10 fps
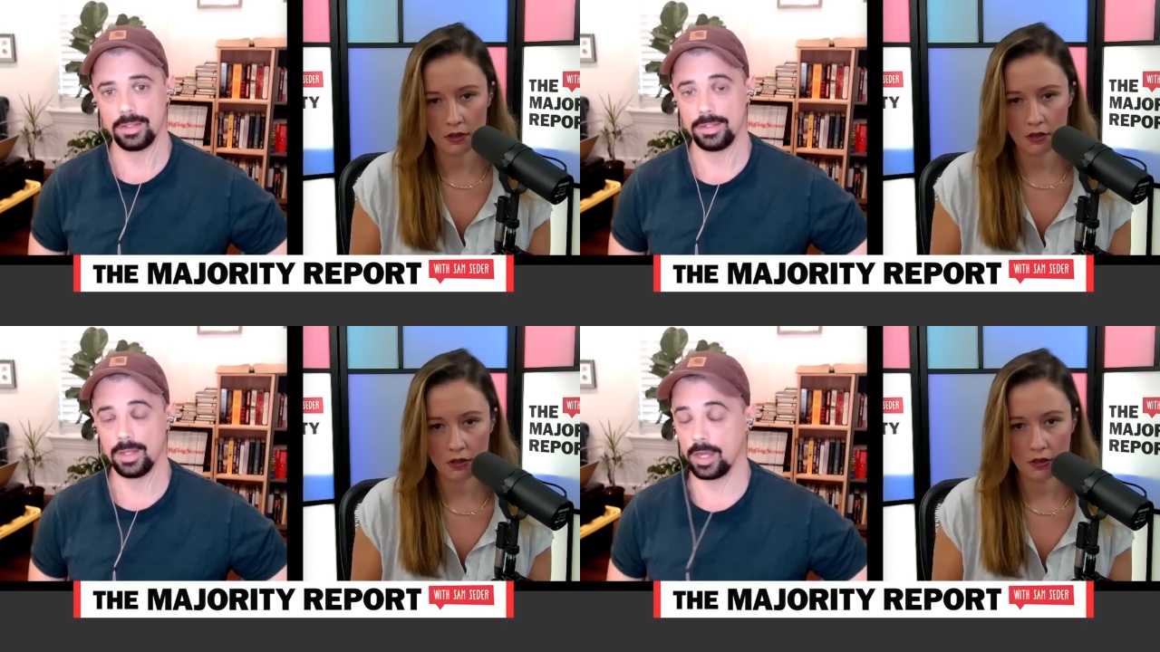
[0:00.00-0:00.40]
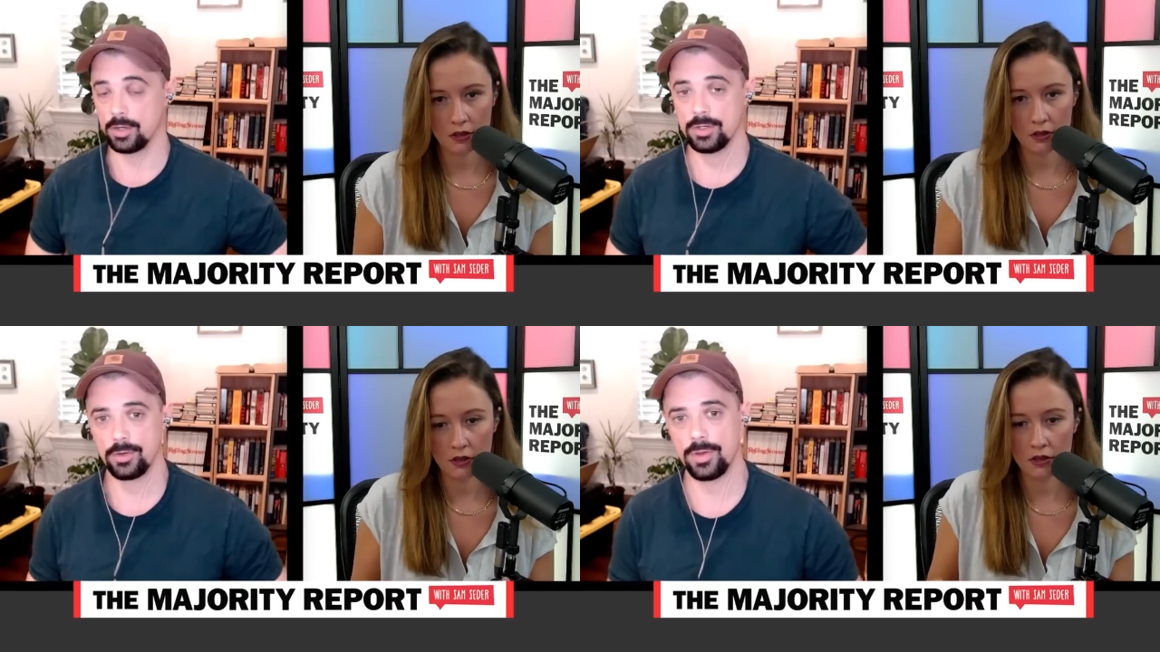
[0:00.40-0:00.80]
Speaker 1: Yeah, I
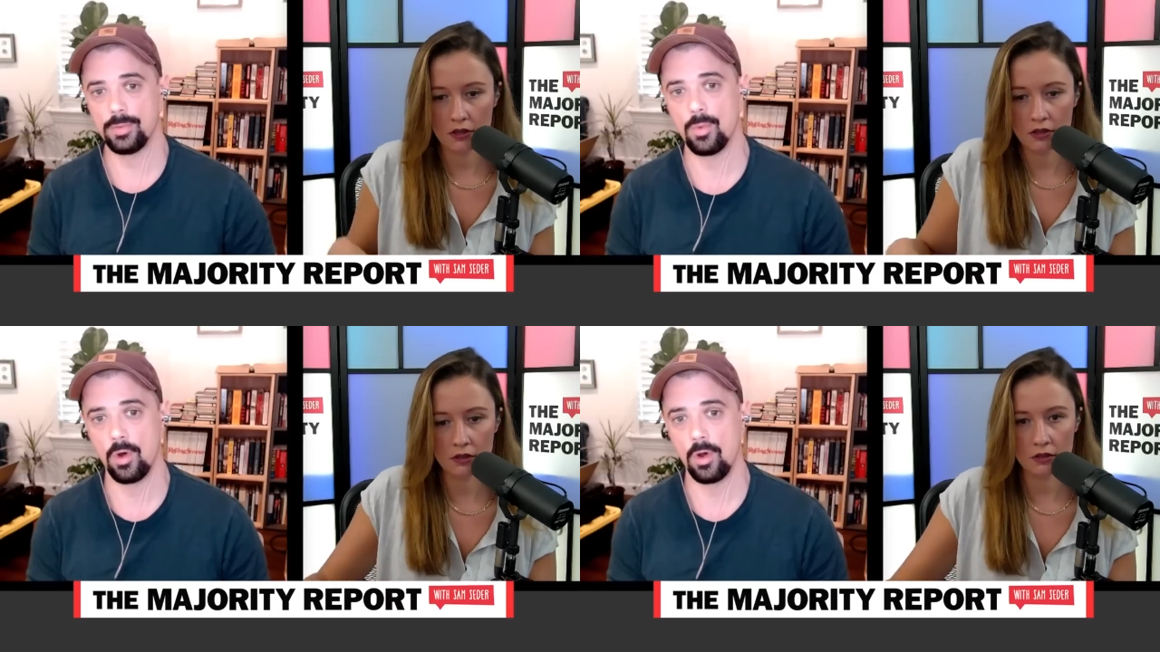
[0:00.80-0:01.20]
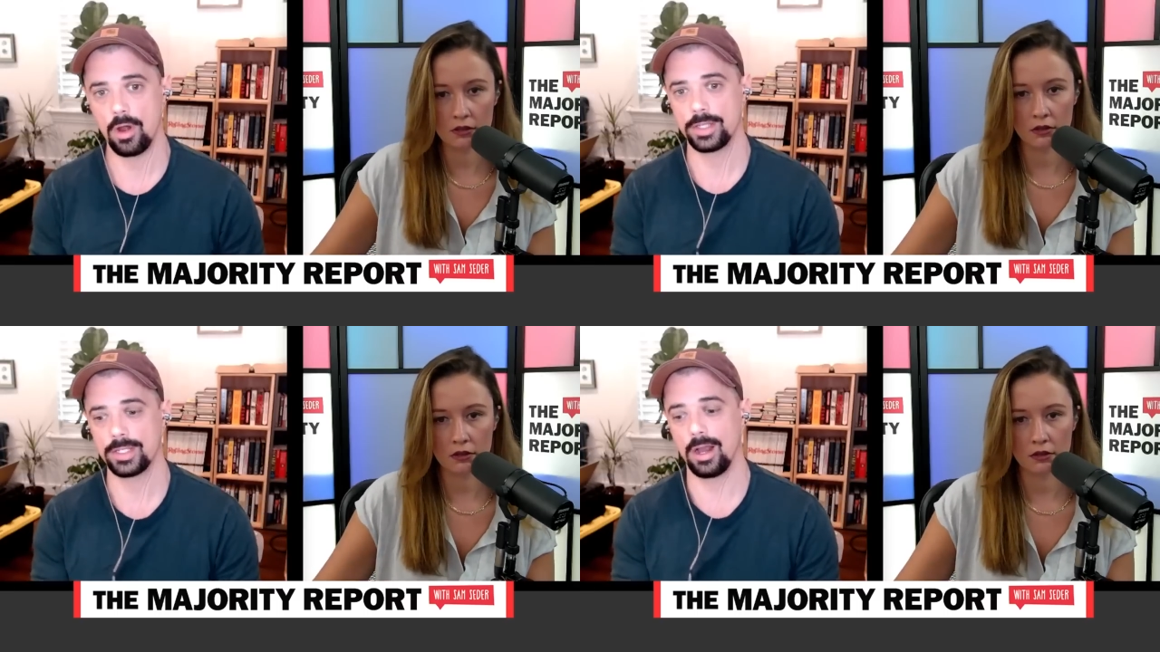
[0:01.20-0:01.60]
couldn't agree more.
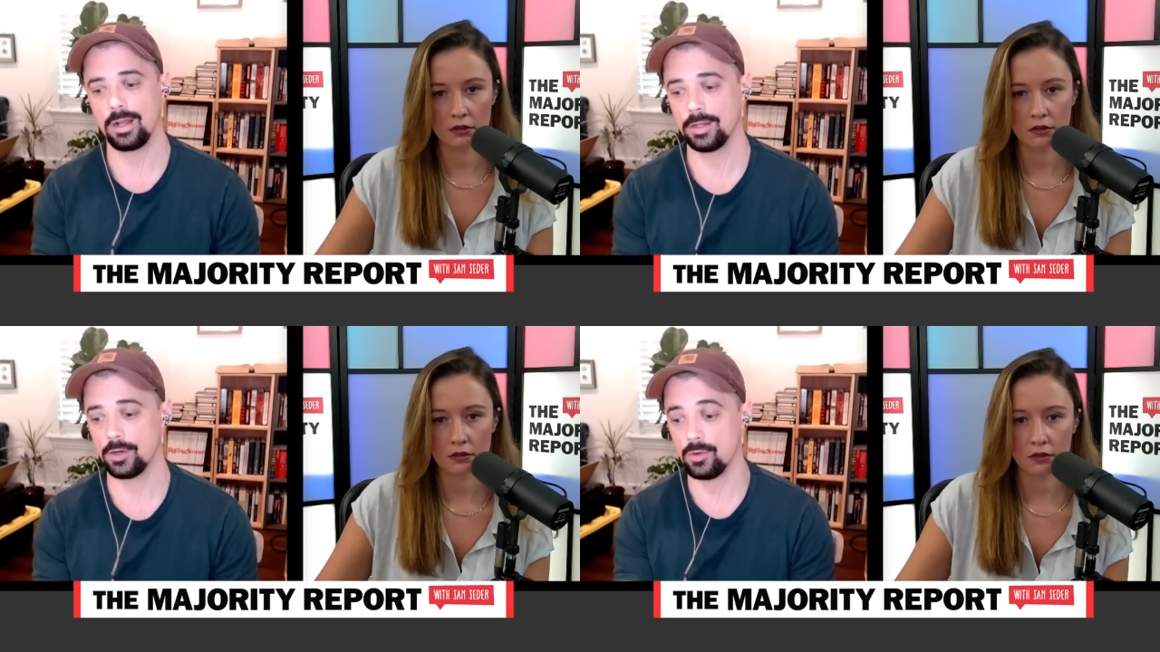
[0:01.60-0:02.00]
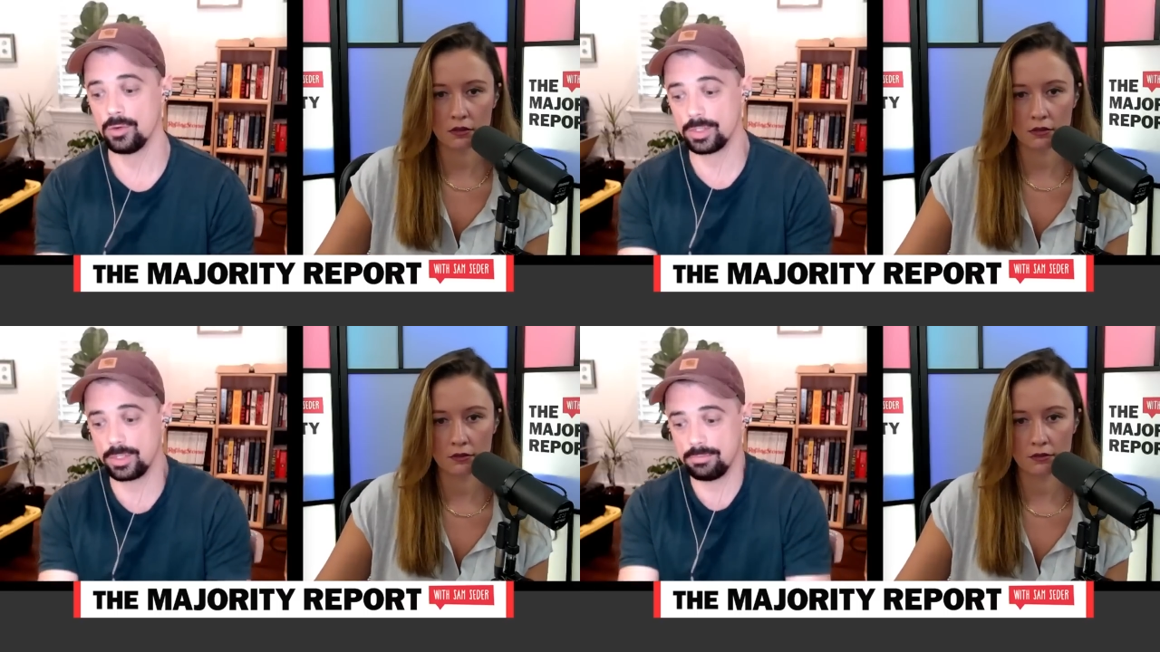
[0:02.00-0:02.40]
It's not clear
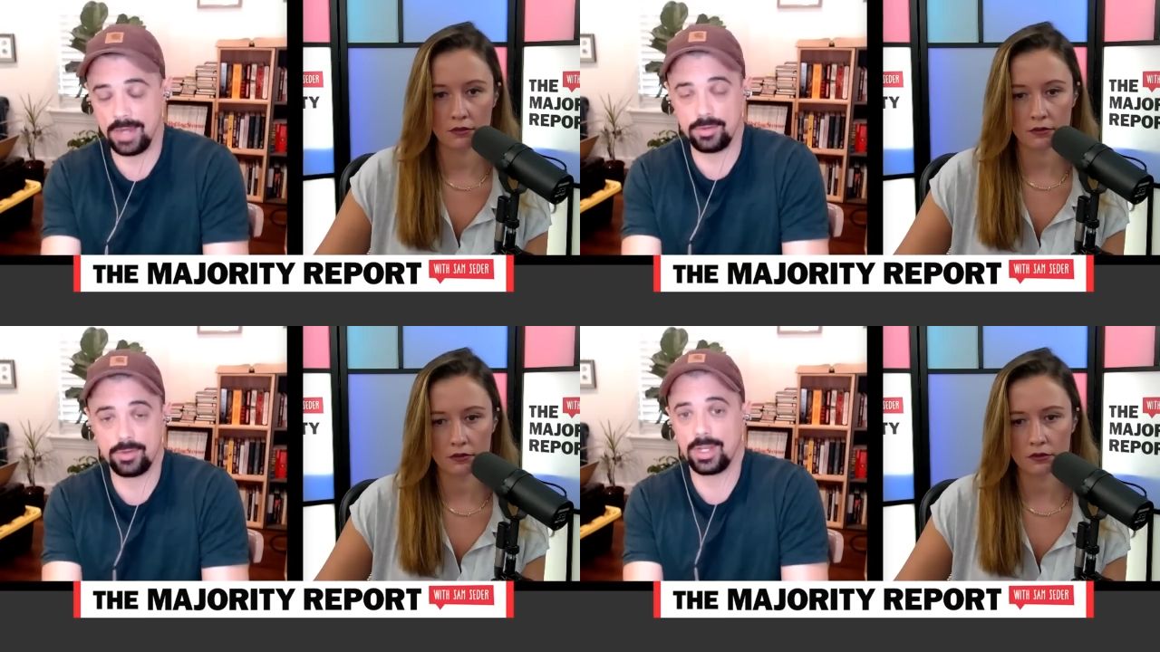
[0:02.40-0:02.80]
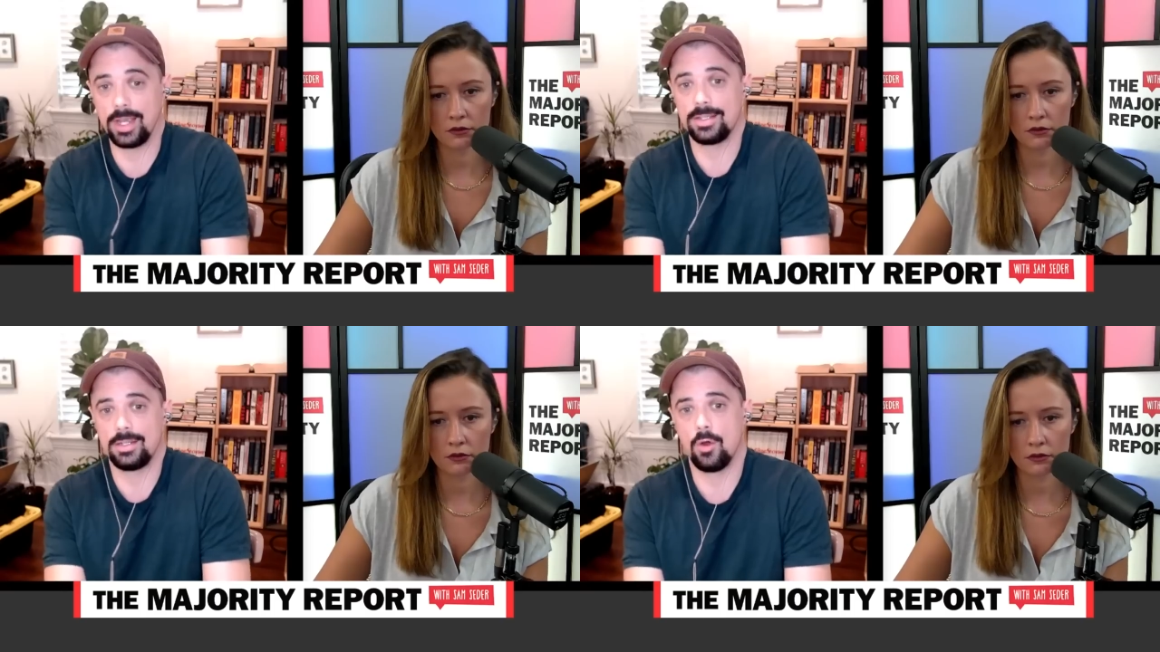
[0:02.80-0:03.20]
who's
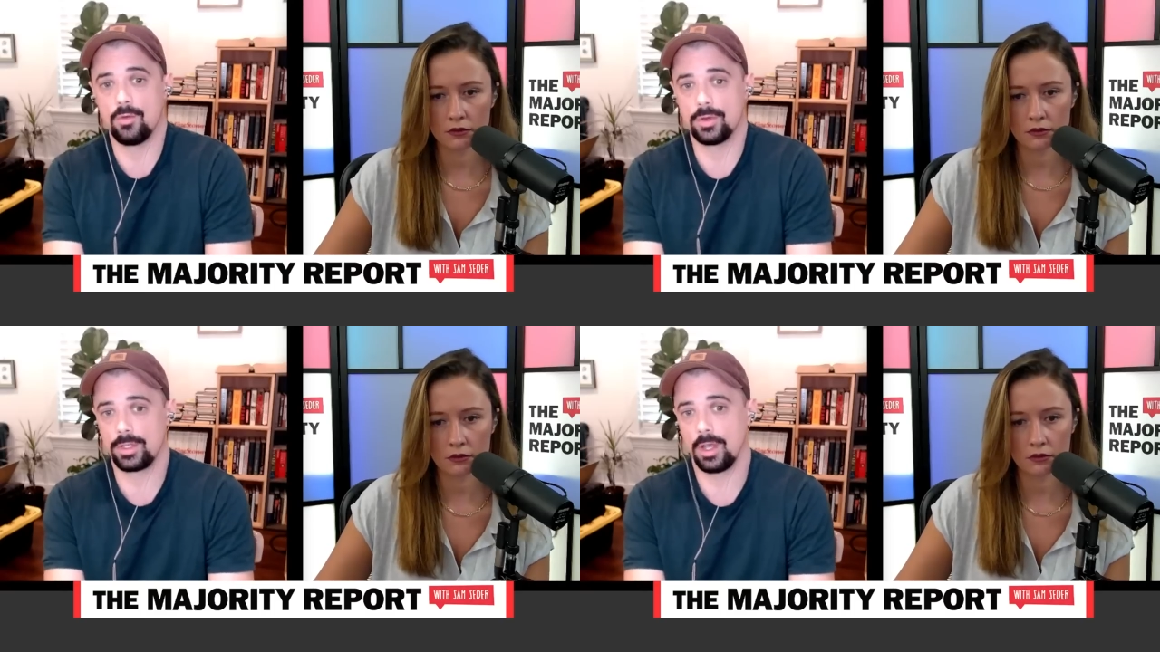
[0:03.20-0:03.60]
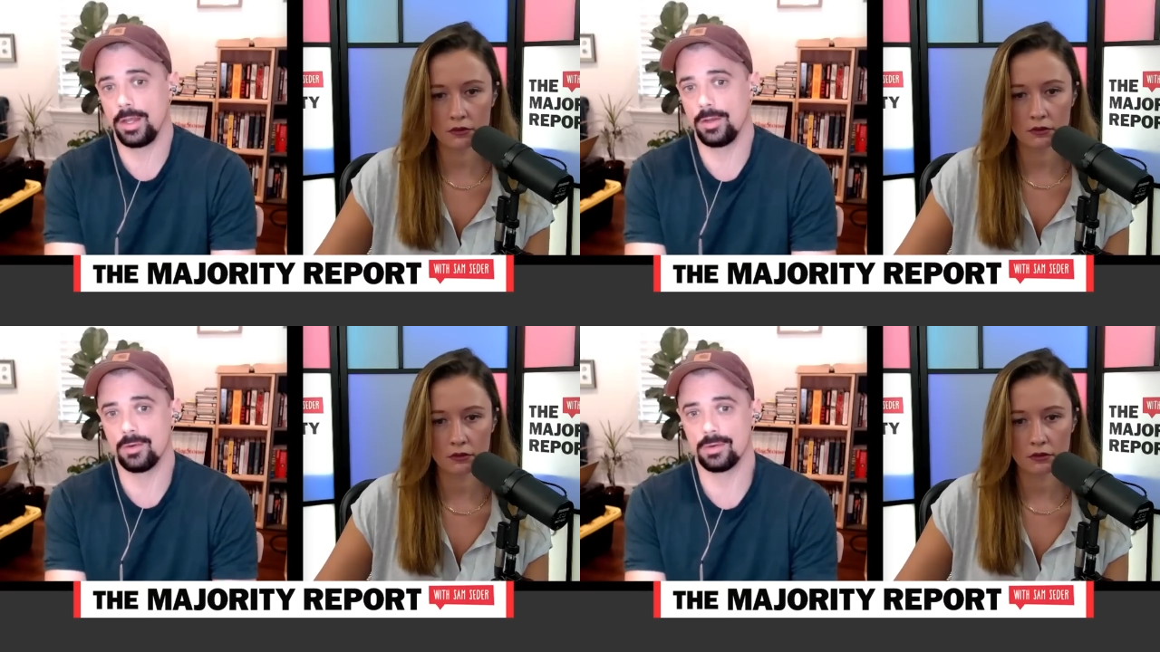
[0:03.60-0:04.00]
exercising
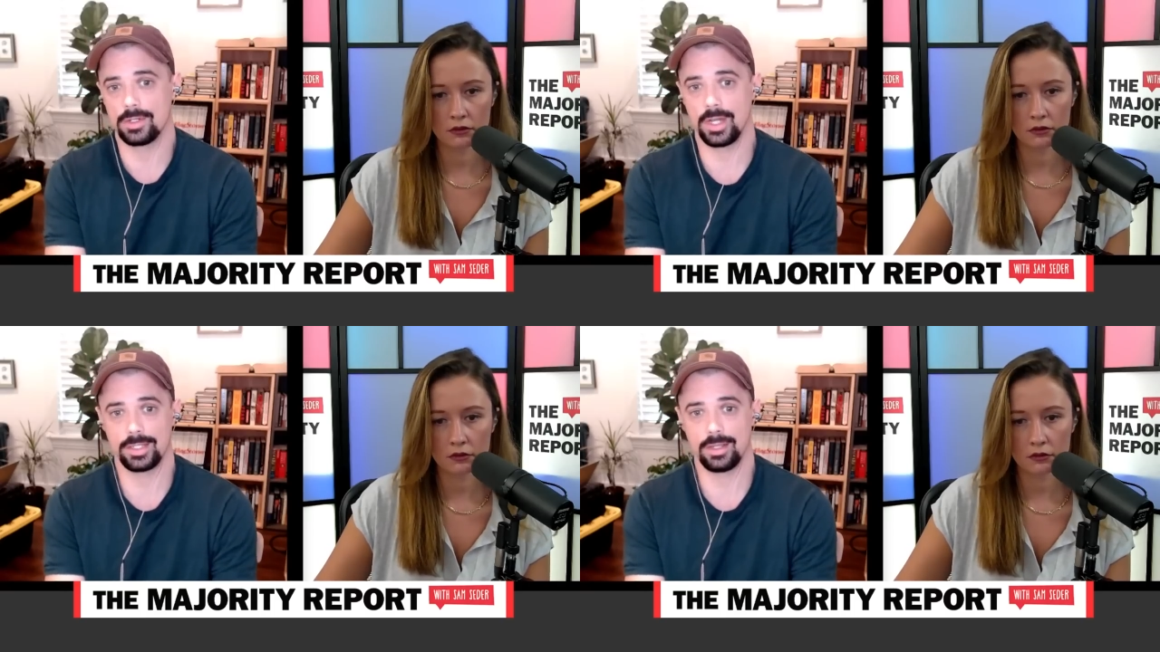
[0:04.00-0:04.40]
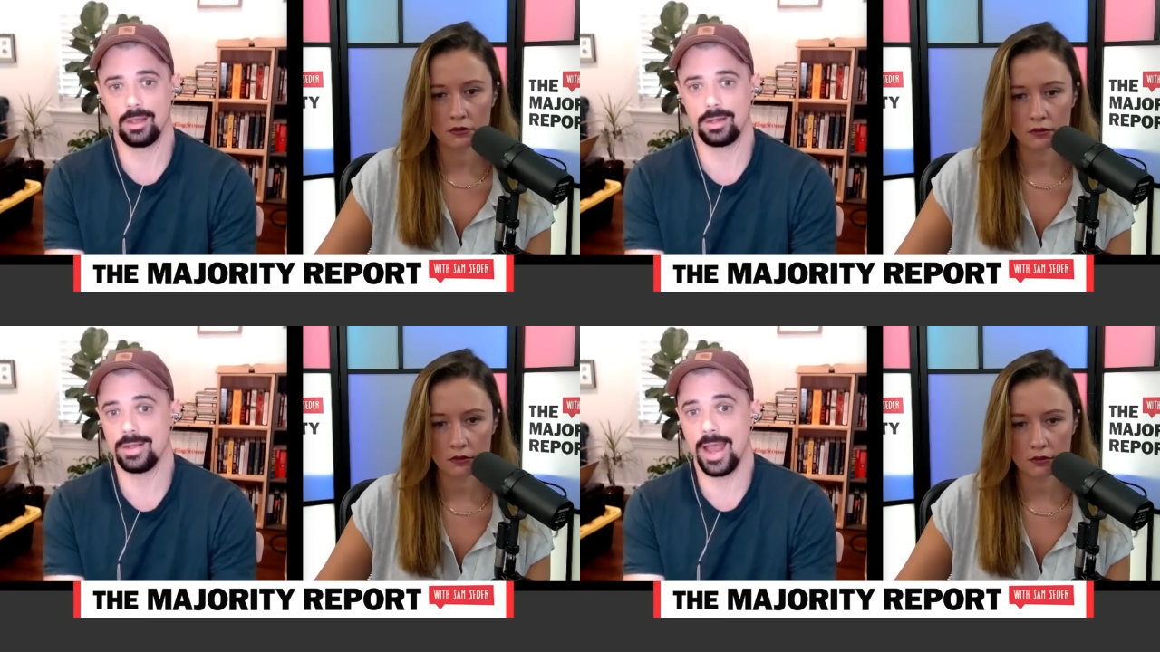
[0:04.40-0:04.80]
oversight over
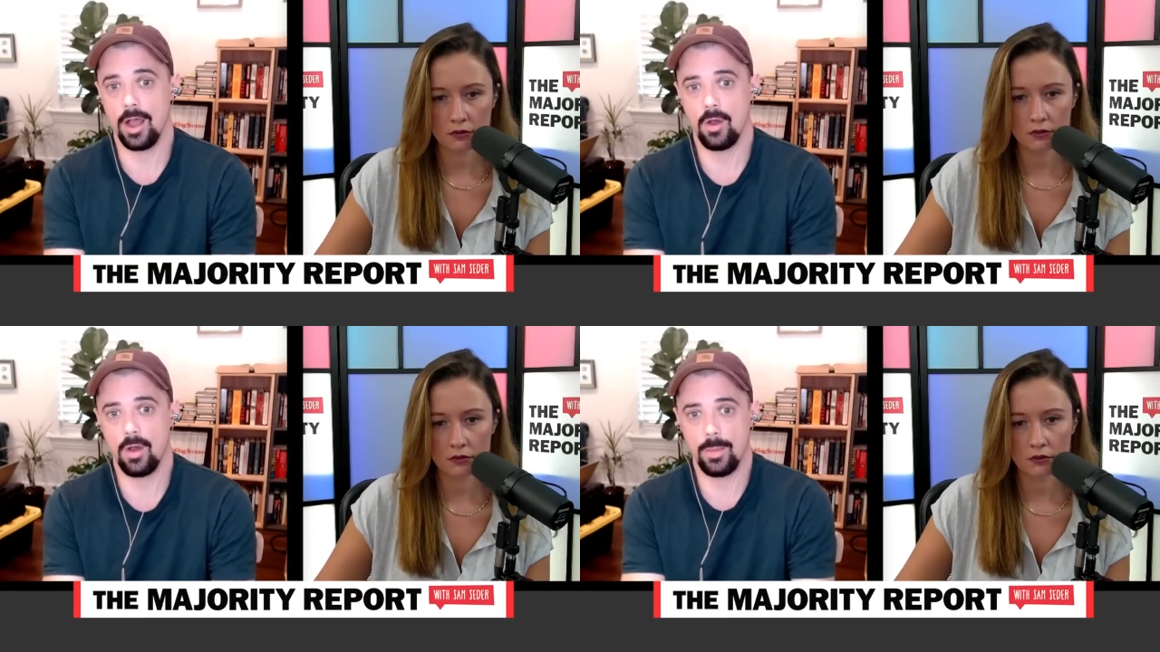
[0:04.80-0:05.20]
JSOC now.